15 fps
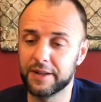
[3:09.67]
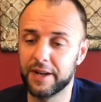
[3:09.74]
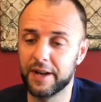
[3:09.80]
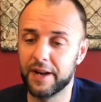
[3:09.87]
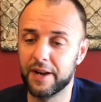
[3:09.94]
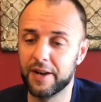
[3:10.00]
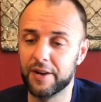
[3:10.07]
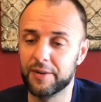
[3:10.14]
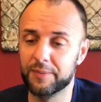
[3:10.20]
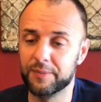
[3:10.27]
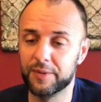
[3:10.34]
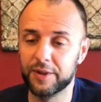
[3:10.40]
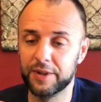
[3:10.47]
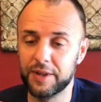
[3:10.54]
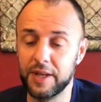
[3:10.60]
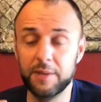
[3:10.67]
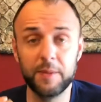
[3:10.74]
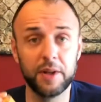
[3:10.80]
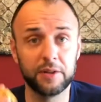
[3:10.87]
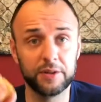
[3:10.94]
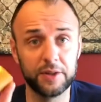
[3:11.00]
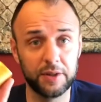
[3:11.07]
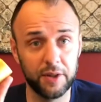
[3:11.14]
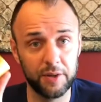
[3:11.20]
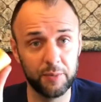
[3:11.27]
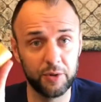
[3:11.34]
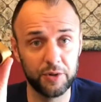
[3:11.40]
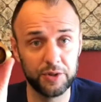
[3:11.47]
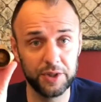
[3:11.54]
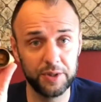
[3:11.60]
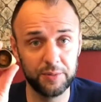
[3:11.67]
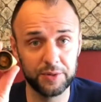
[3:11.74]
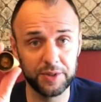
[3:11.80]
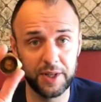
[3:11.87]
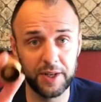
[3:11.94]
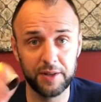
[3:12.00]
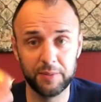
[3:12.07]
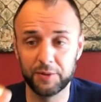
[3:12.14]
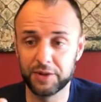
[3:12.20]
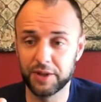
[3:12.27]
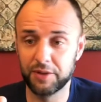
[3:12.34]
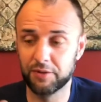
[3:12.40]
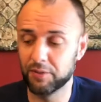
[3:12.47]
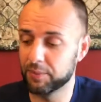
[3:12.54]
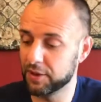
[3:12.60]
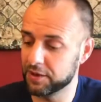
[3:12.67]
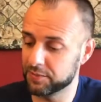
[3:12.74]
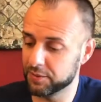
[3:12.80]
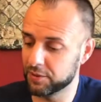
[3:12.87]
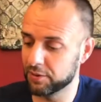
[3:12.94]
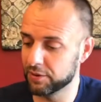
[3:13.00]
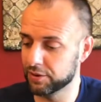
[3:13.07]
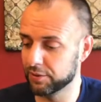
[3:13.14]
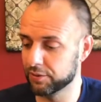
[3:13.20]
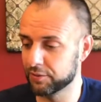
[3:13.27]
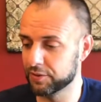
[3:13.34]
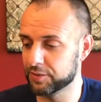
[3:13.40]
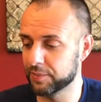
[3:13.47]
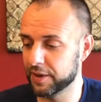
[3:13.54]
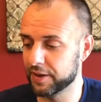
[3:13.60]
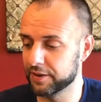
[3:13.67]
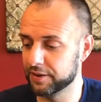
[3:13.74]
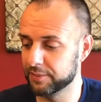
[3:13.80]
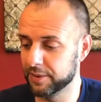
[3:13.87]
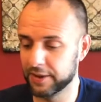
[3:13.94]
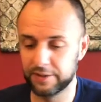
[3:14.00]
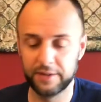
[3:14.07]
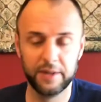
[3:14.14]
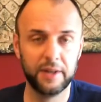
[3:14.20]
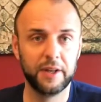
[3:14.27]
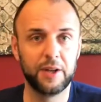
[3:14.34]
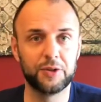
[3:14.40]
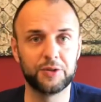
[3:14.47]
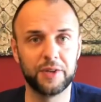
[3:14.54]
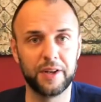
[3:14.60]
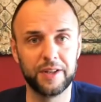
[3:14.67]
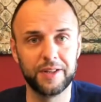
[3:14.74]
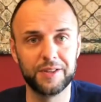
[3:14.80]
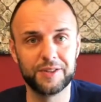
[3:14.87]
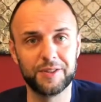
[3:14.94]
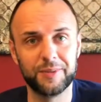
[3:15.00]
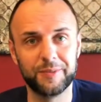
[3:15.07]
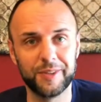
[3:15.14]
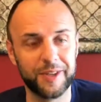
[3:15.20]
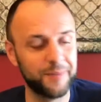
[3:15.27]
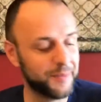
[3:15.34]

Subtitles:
Emailed Glenmorangie, was not able to get a replacement cork, no one responded, but I'll try again sometime.